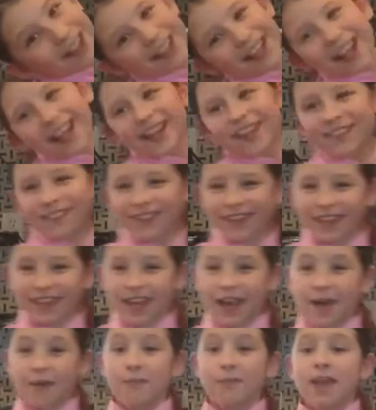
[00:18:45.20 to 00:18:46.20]
a knife in
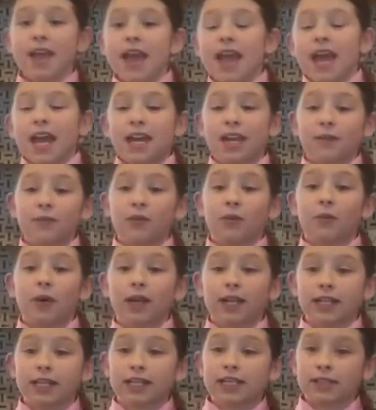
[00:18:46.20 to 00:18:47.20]
them, and if it
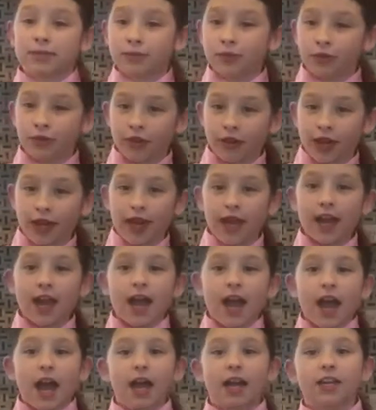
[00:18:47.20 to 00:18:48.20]
went in smoothly,
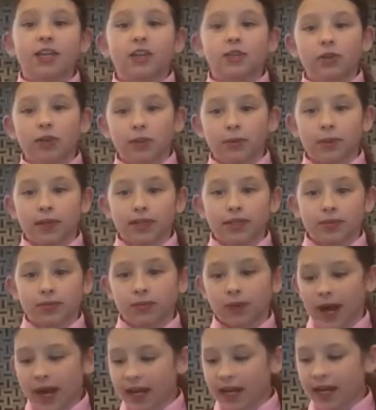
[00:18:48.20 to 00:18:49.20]
I knew it was
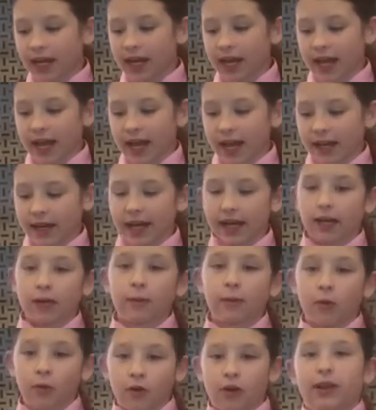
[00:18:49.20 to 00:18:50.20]
ready and I could
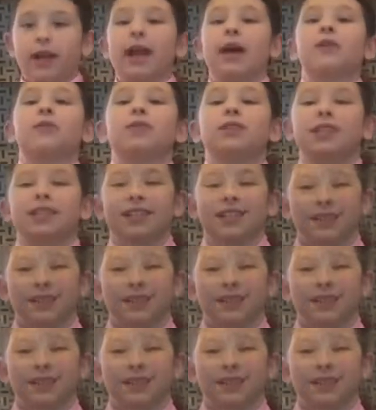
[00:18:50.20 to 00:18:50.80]
pull it out.